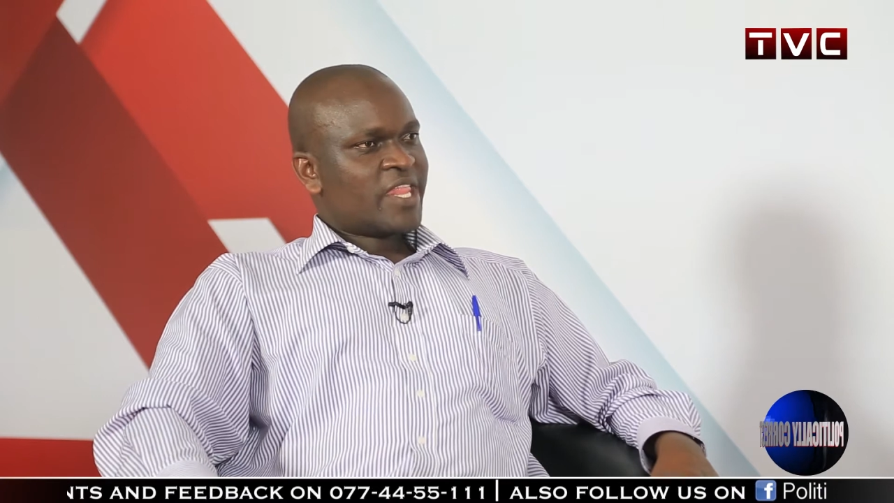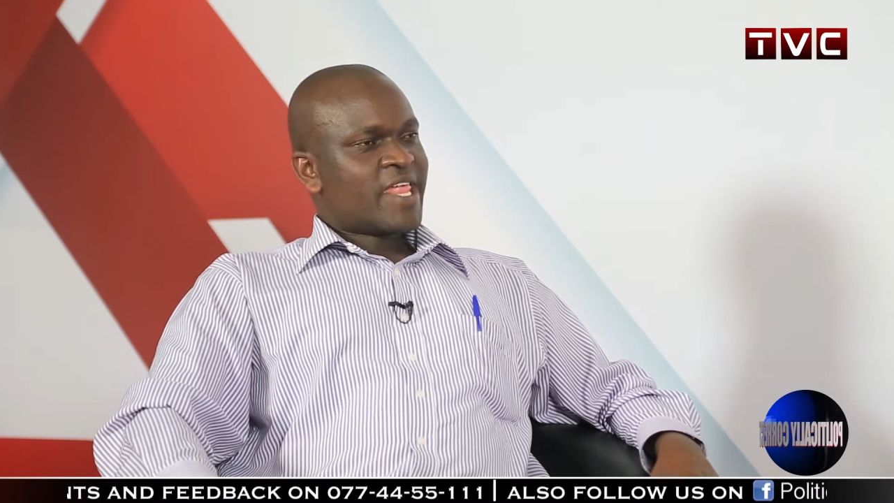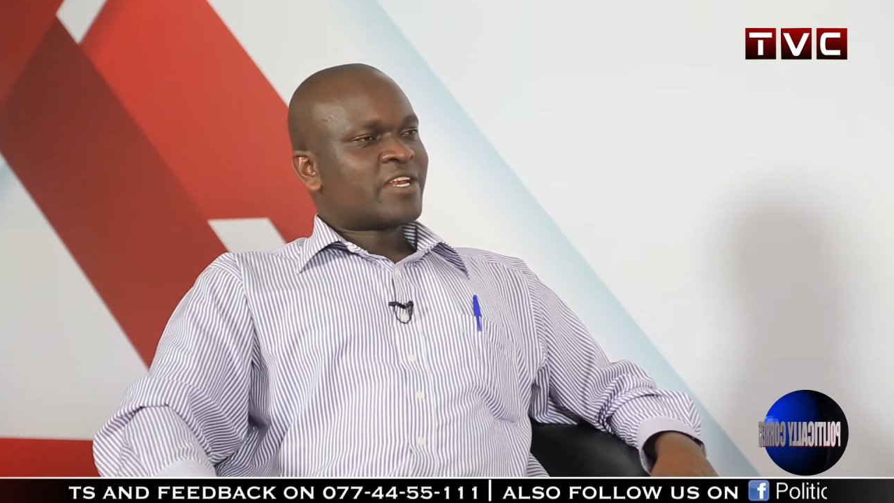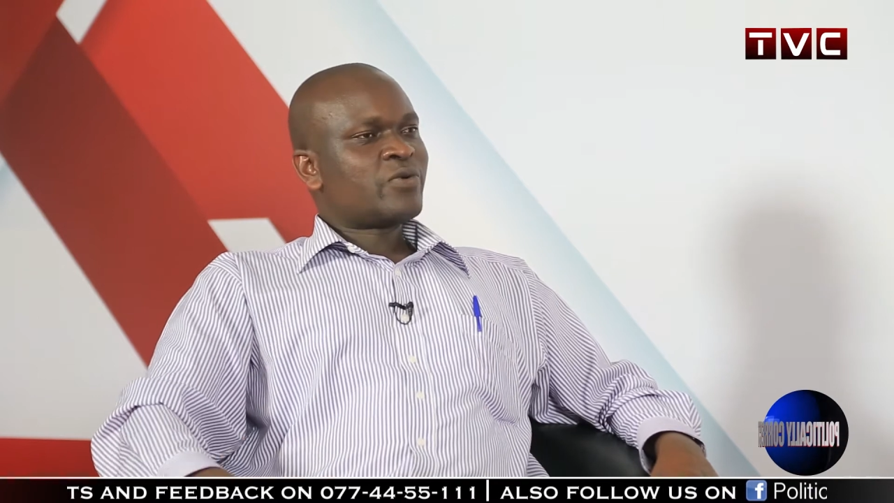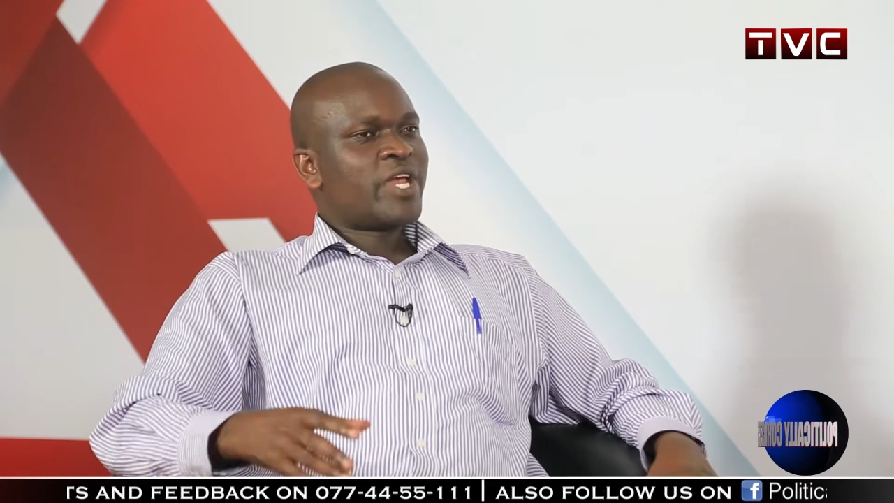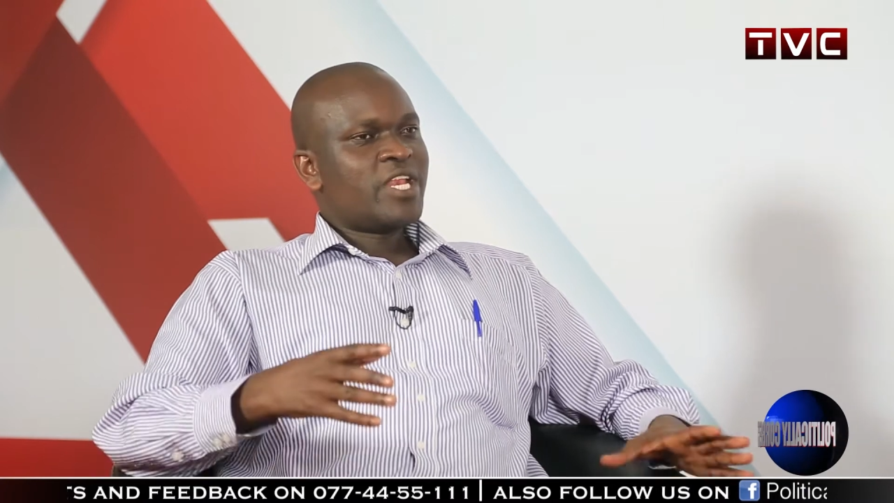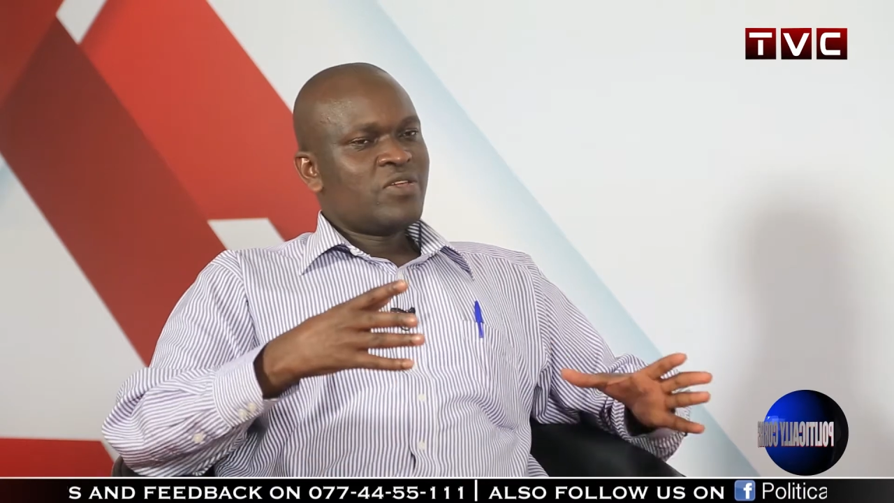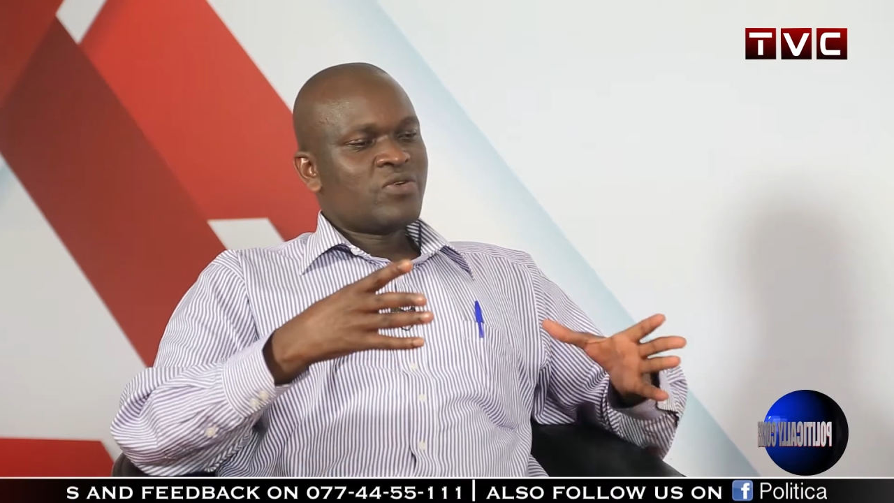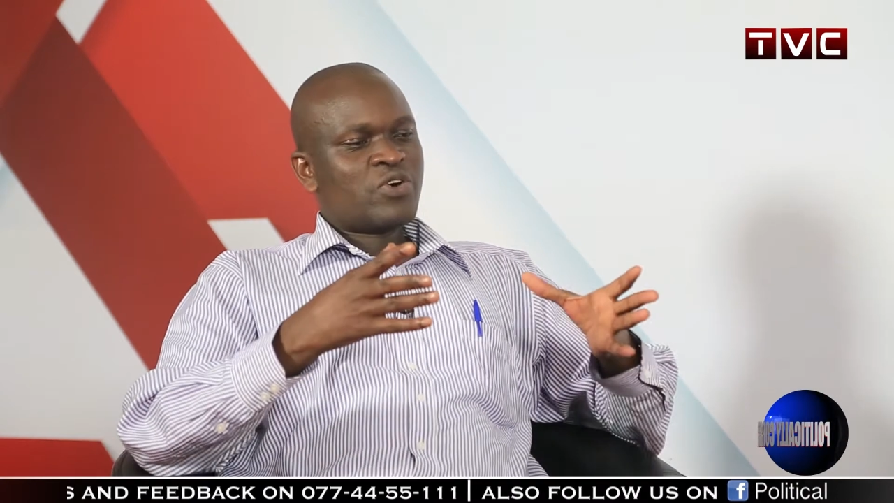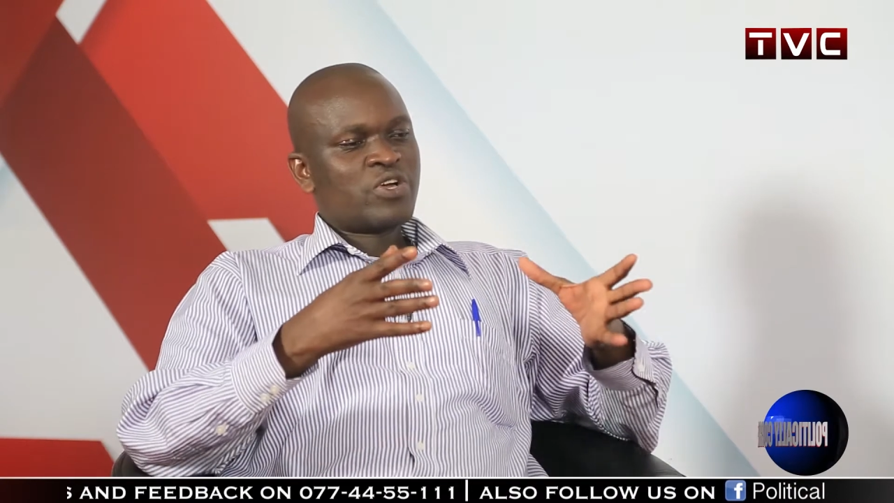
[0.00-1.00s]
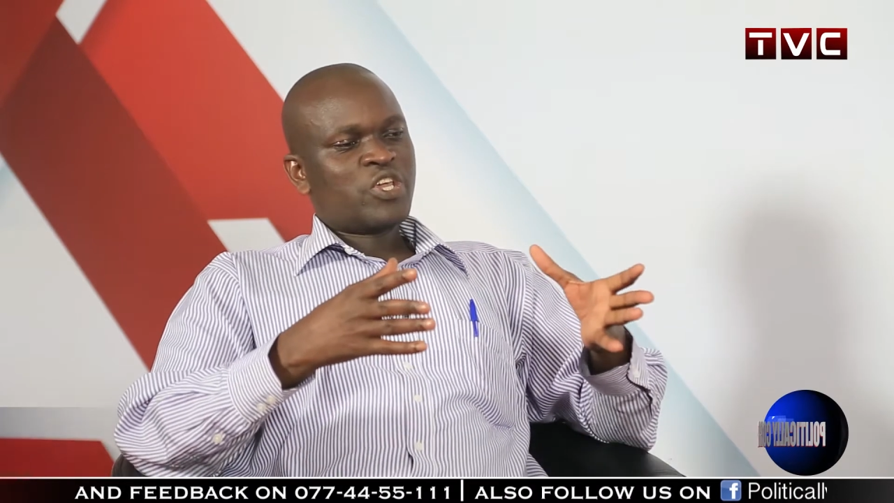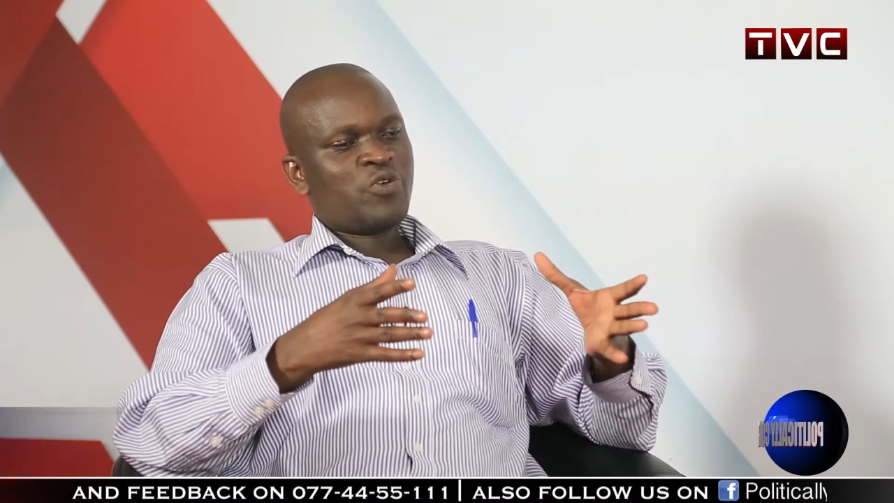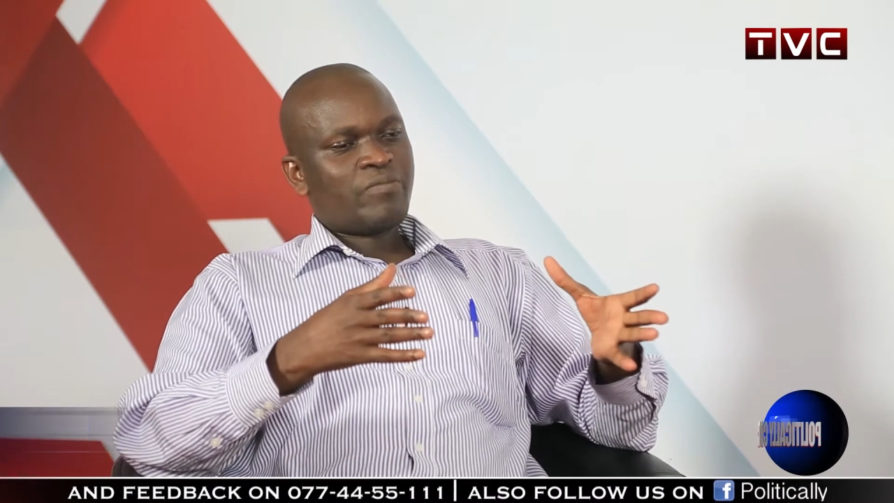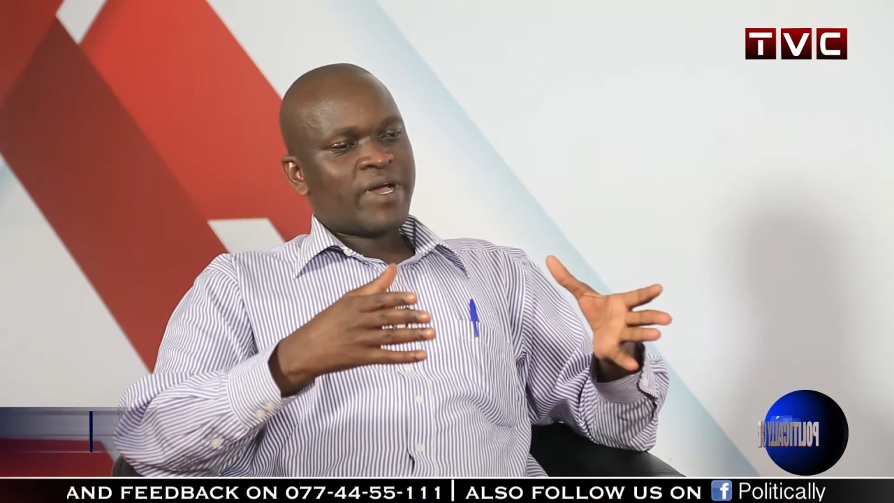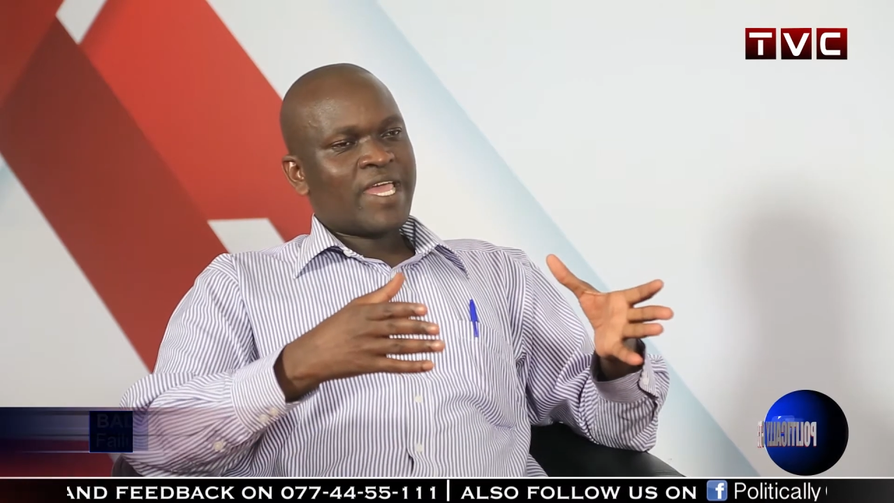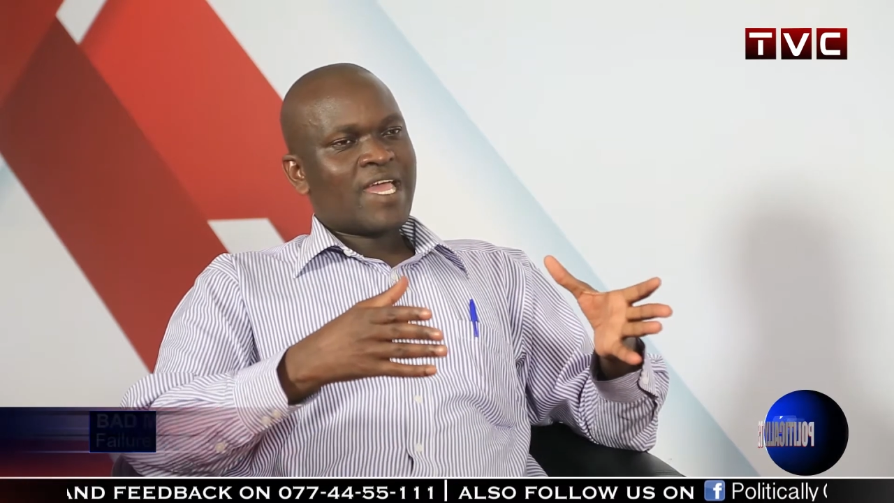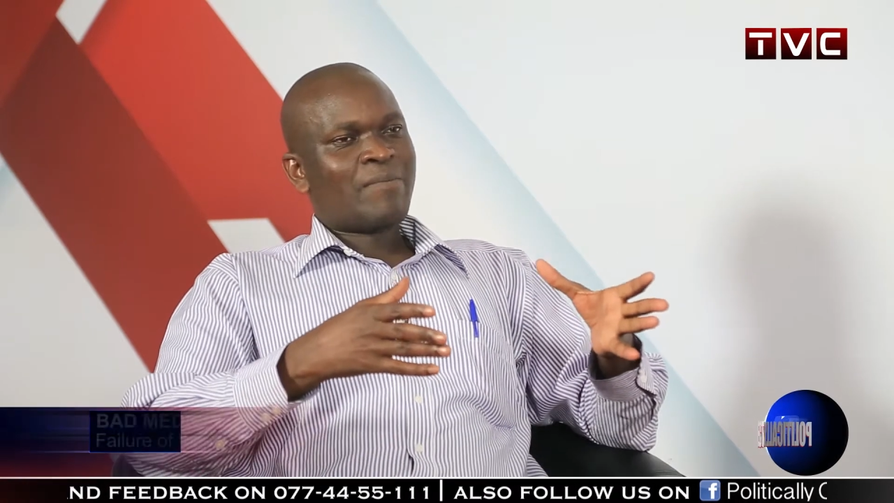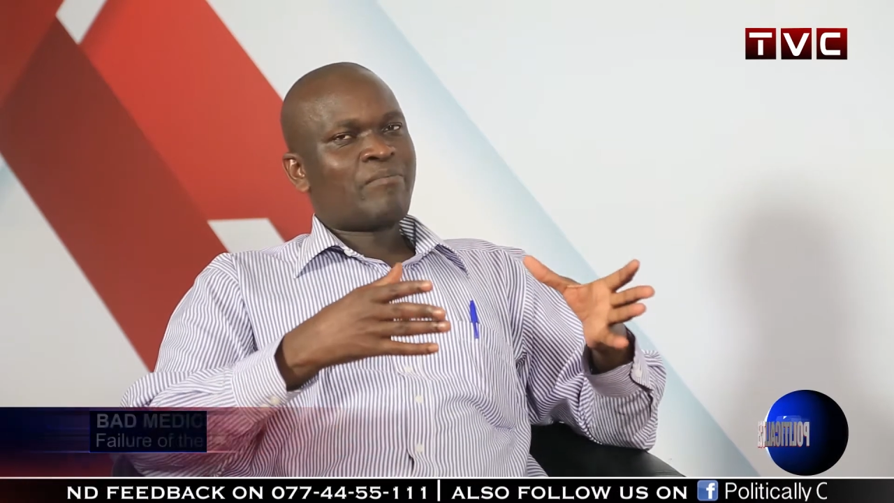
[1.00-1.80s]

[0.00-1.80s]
that when you occupy